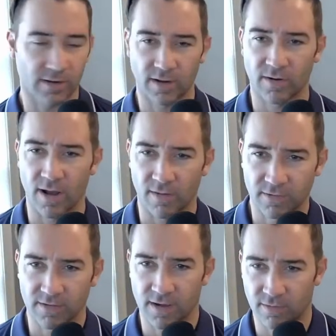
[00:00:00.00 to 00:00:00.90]
another
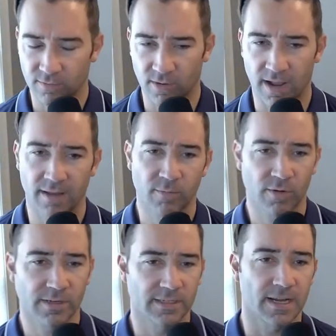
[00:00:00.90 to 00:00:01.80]
office hours where I'm
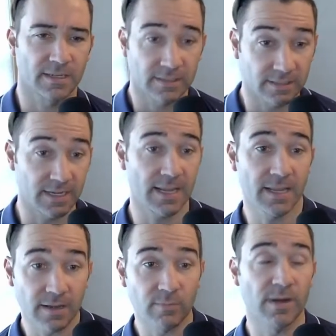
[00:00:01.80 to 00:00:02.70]
going to talk
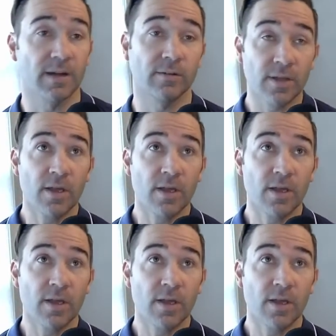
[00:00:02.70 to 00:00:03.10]
today about